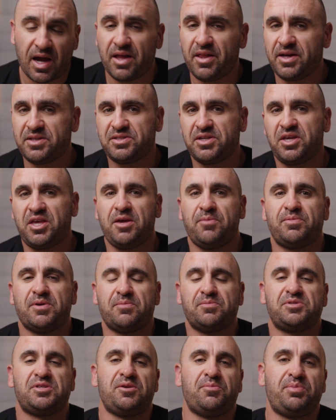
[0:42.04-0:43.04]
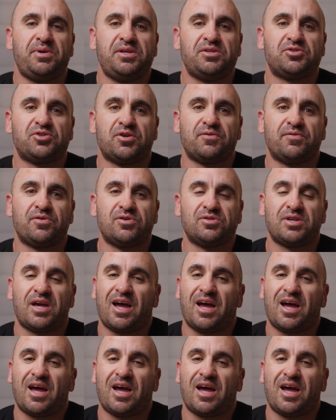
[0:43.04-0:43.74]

I like to keep MCP servers